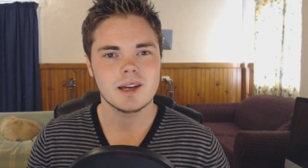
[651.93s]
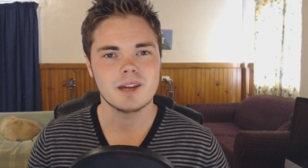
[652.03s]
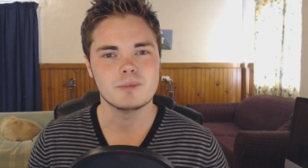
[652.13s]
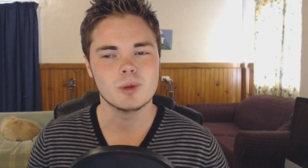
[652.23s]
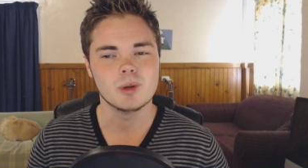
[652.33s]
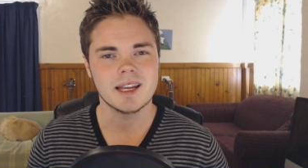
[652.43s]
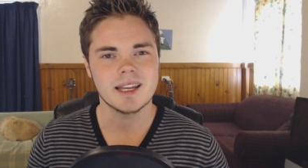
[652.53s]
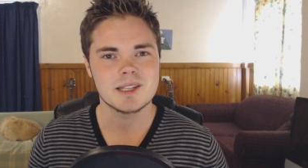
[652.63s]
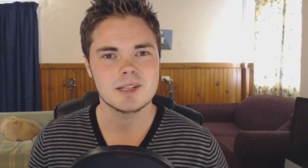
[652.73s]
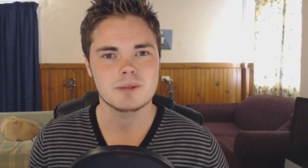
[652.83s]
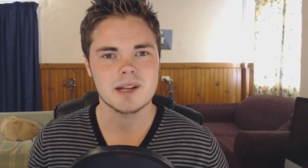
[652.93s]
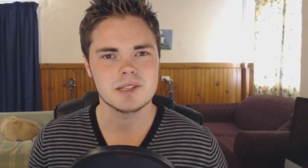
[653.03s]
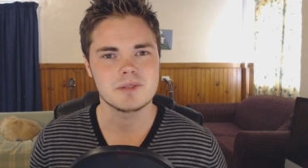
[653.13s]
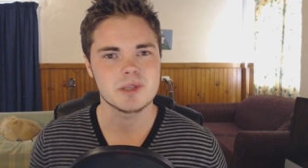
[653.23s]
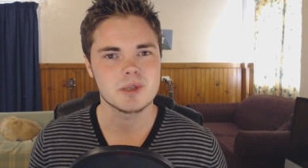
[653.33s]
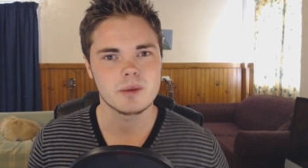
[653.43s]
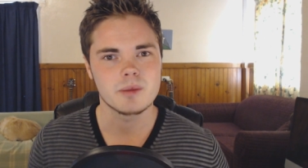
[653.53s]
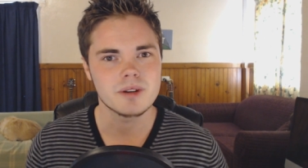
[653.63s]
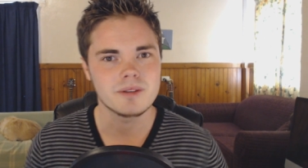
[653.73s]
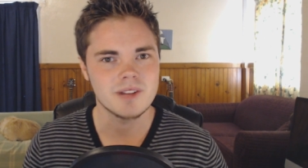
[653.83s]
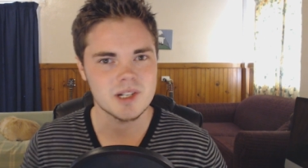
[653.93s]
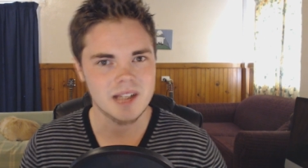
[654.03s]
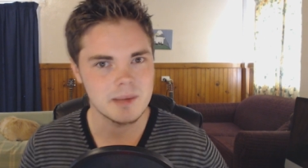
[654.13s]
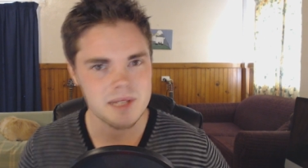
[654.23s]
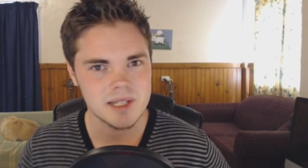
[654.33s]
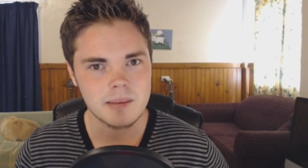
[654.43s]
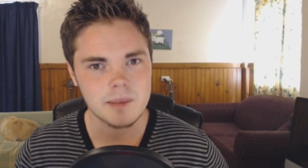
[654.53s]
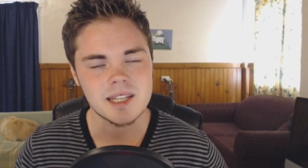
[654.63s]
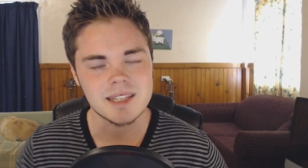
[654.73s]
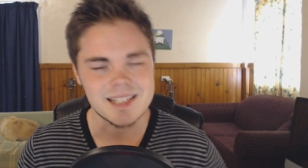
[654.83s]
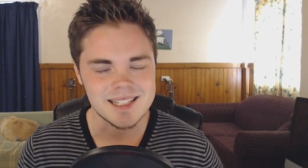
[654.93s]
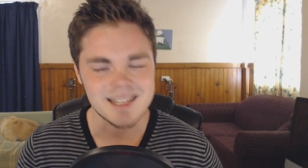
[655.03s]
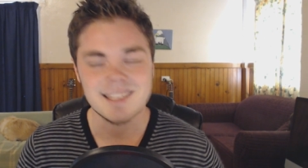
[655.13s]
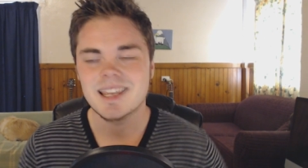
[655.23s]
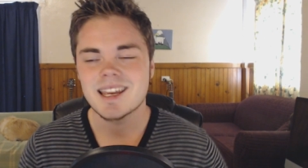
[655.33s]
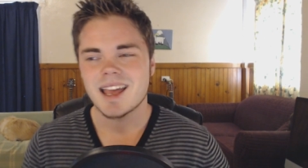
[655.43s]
kind of more like interactive storybook adventure games that are coming out these days.